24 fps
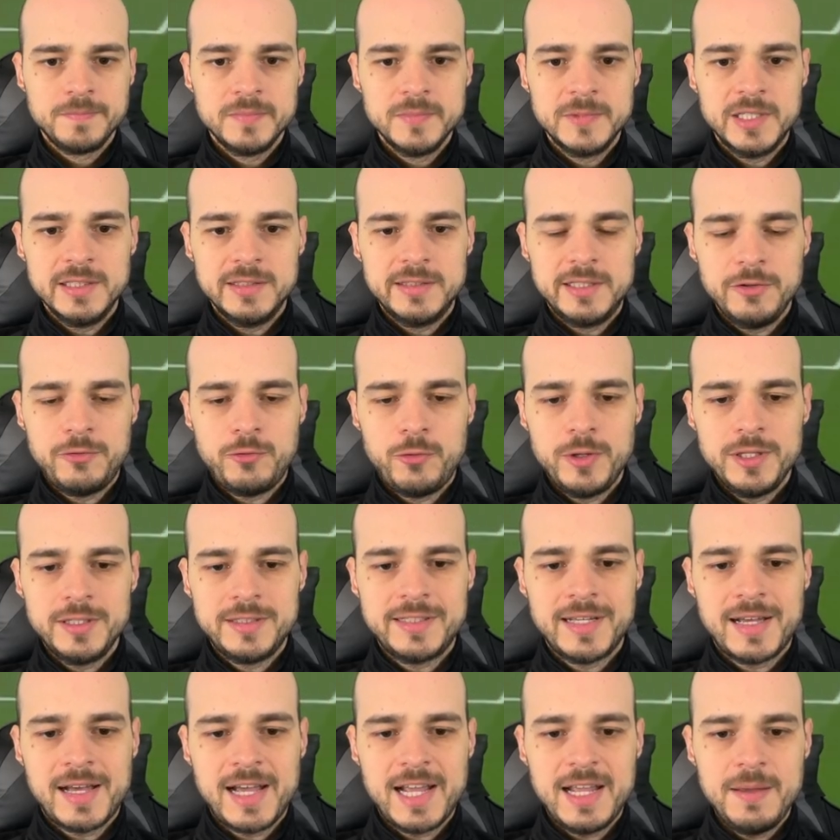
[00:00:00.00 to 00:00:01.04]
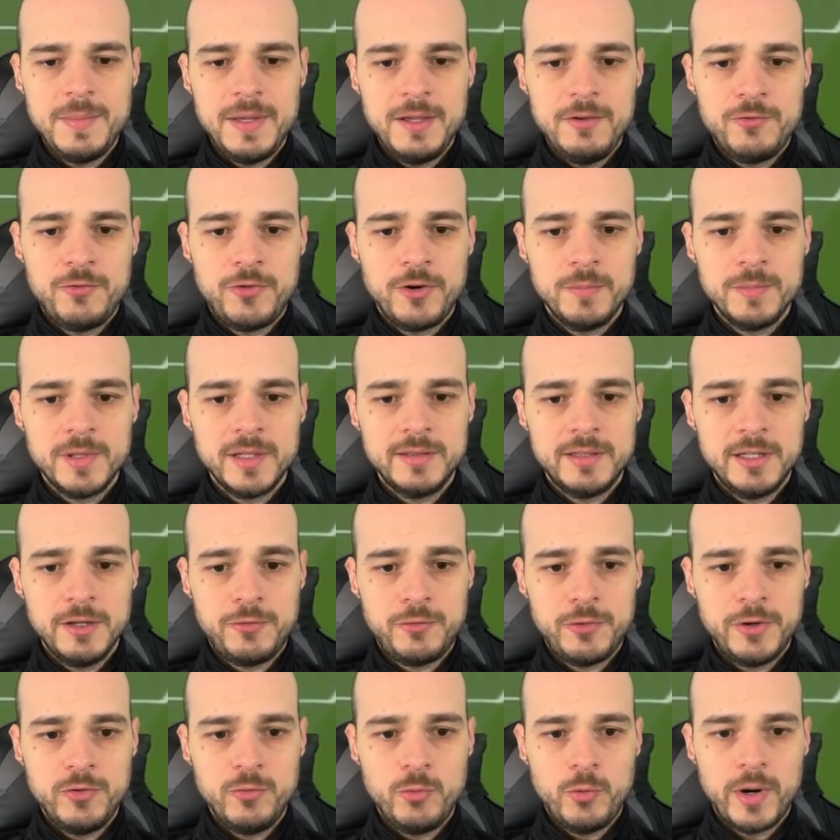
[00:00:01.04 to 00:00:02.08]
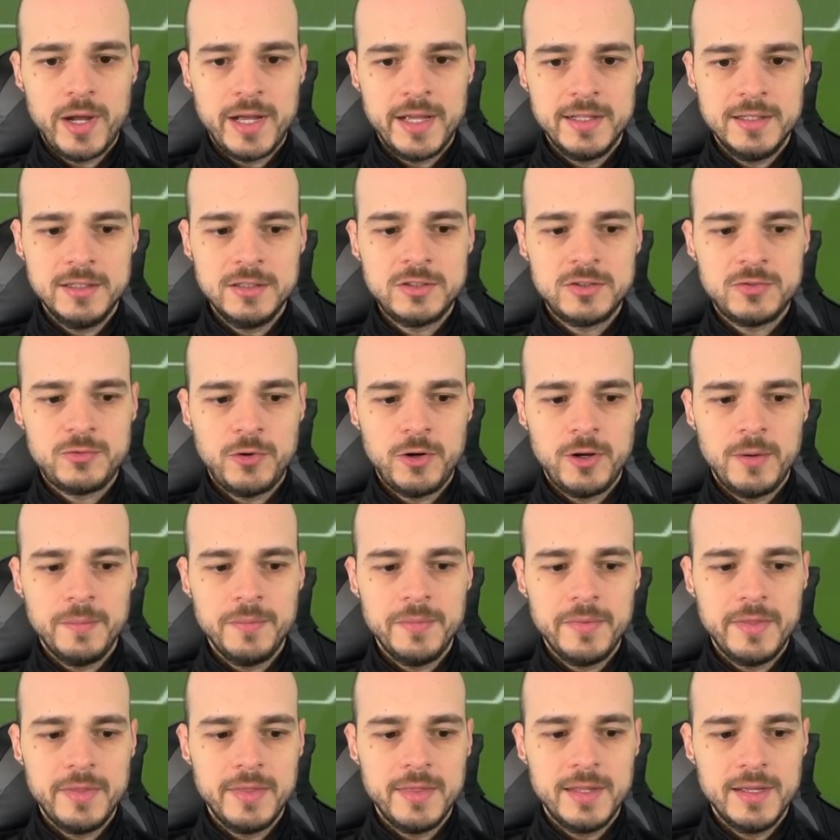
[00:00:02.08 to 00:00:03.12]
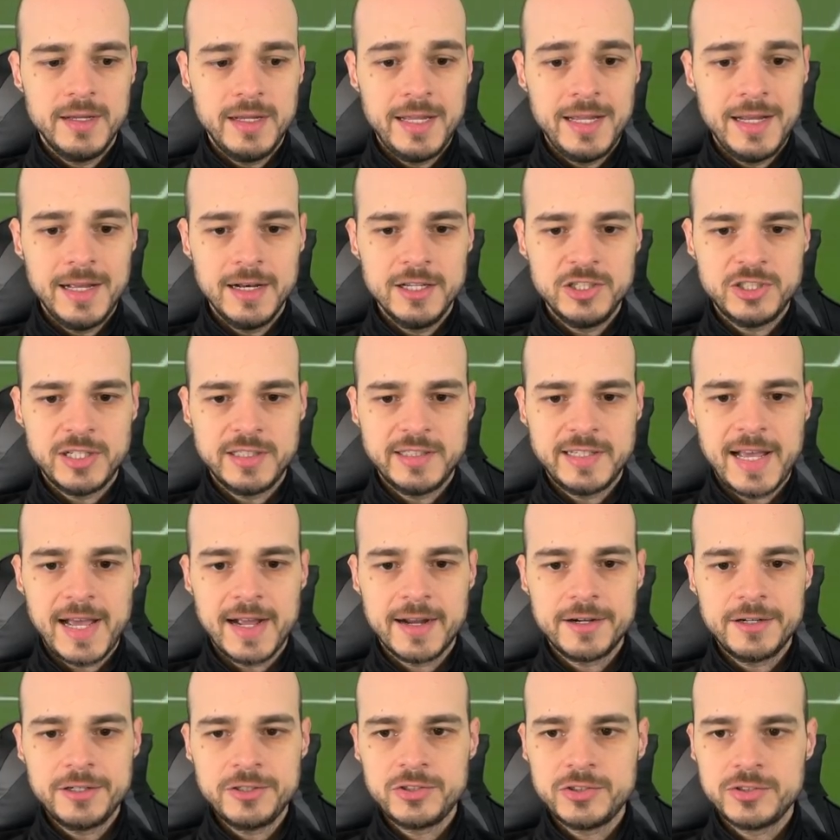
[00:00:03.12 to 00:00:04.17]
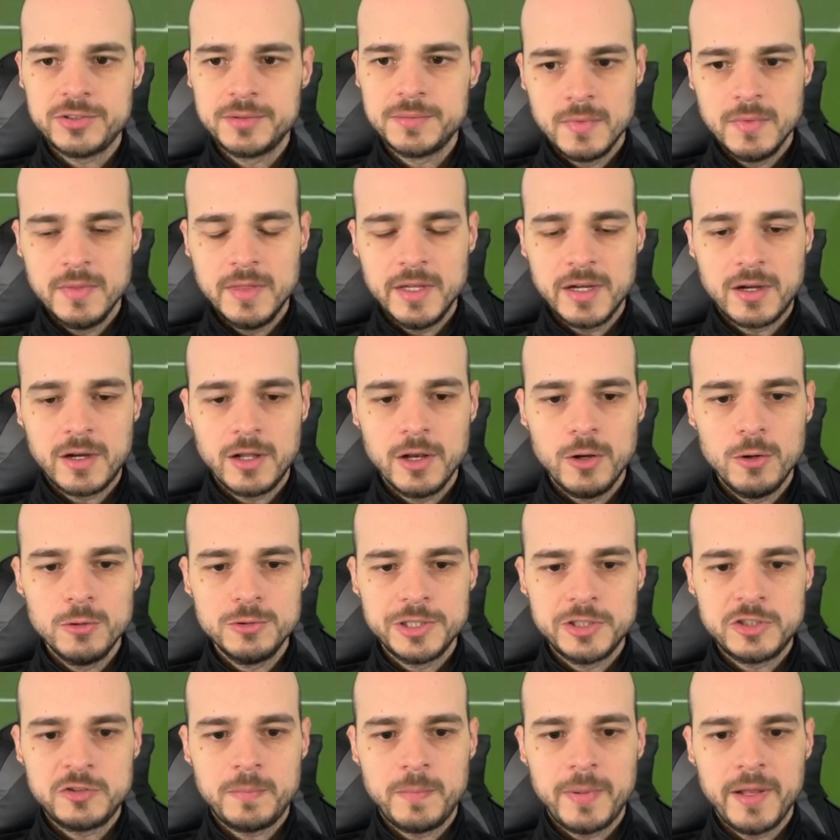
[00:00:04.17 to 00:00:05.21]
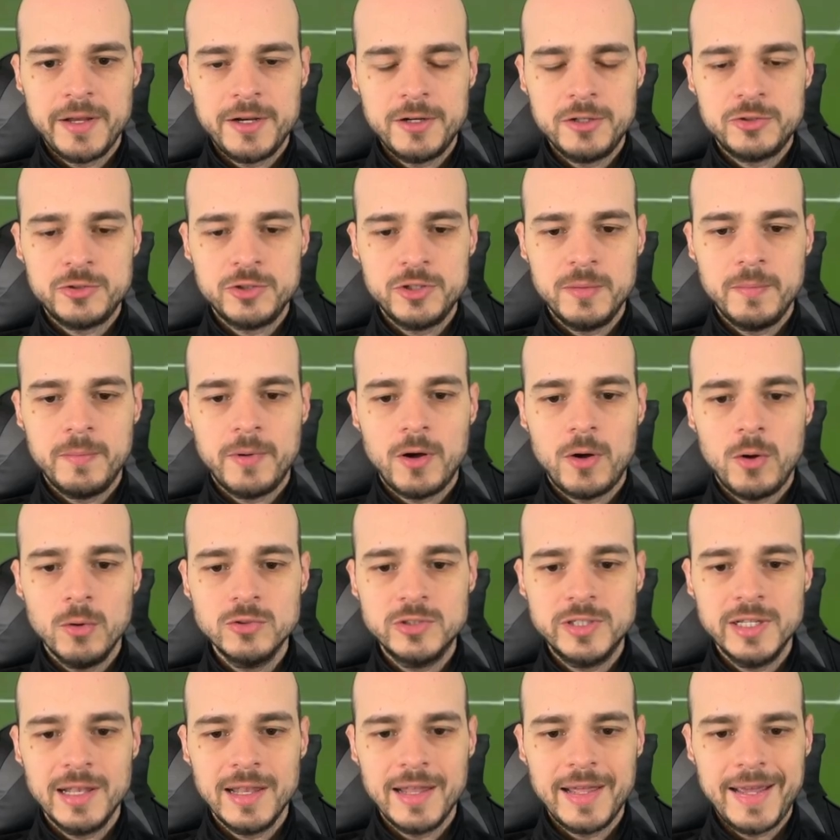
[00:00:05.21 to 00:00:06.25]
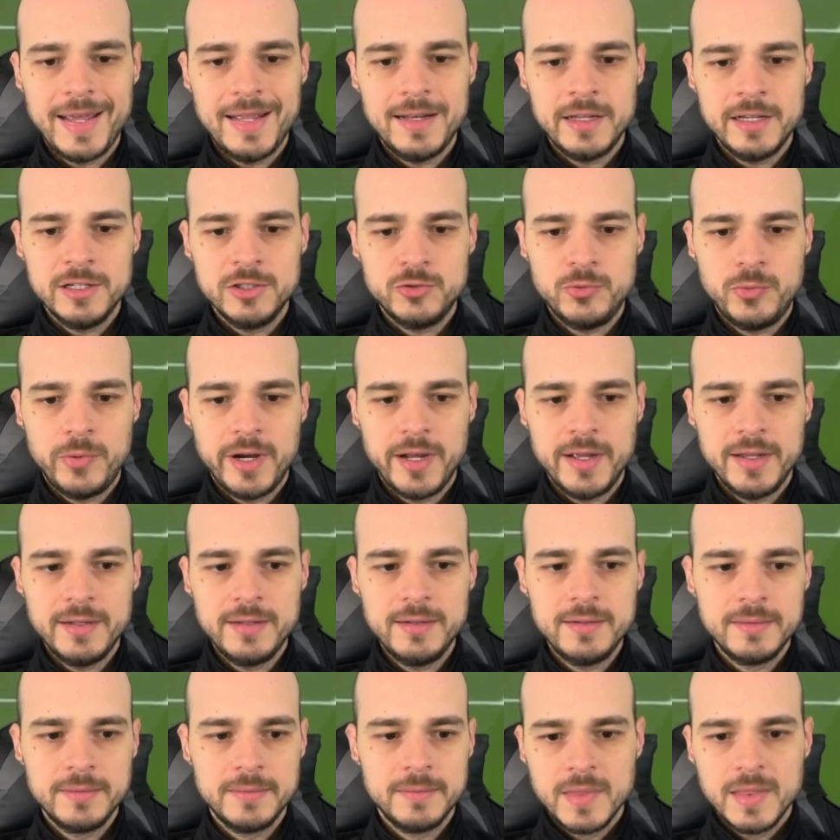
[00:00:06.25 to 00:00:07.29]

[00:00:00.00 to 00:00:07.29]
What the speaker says: The different timing from the different runs from the English attackers. The closest player to the ball delayed his run.